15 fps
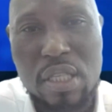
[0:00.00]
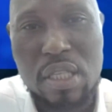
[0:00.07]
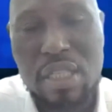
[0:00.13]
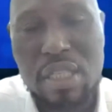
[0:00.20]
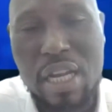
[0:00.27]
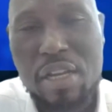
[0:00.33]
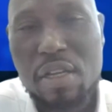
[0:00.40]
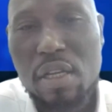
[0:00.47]
It's
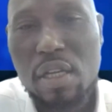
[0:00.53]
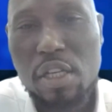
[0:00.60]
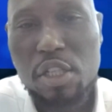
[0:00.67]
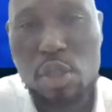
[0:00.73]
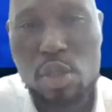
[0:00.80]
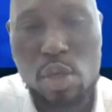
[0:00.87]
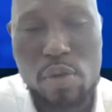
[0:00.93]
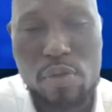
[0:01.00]
an
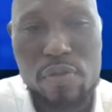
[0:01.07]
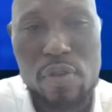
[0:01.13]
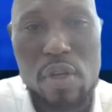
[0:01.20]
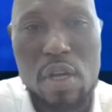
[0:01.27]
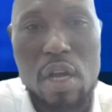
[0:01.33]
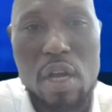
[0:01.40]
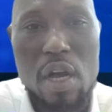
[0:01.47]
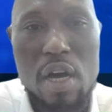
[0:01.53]
aggregation of
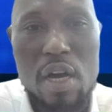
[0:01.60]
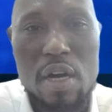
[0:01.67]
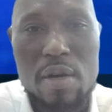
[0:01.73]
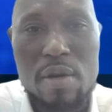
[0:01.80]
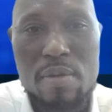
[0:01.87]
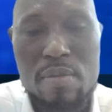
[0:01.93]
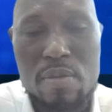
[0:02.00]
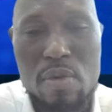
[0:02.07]

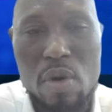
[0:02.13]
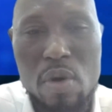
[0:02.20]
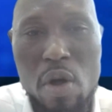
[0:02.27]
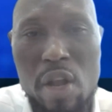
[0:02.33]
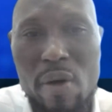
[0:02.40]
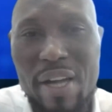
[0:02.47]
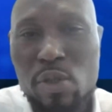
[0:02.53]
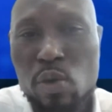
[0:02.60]

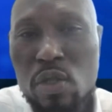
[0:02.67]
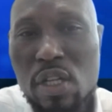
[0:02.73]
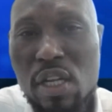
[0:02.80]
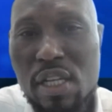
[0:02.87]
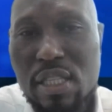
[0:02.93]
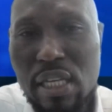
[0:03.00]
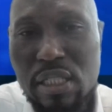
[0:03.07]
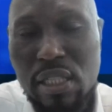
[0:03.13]
all our
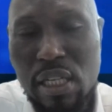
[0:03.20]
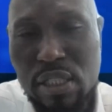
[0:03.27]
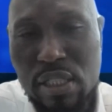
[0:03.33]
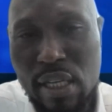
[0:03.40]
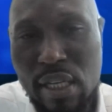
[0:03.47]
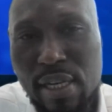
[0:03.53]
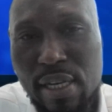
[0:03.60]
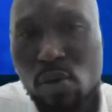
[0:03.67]
newsletters
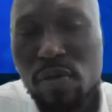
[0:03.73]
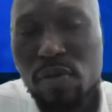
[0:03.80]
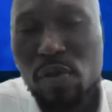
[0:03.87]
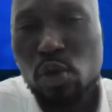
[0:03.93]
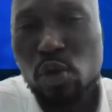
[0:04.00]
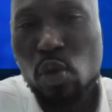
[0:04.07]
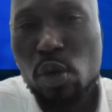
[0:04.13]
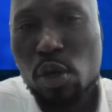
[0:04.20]
that we've
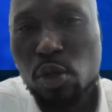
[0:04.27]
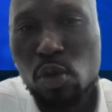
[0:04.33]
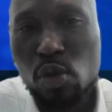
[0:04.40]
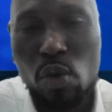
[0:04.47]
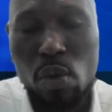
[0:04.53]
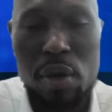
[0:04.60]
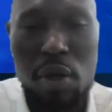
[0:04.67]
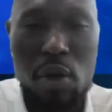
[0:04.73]
also issued
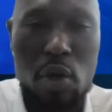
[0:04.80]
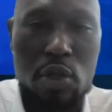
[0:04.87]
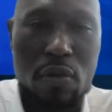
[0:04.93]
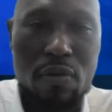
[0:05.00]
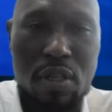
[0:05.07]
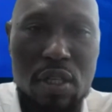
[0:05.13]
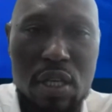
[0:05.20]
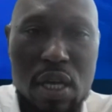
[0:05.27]
during the course
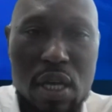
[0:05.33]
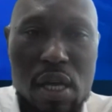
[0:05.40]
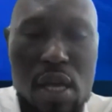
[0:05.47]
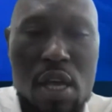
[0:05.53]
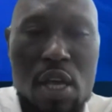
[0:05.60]
of the year.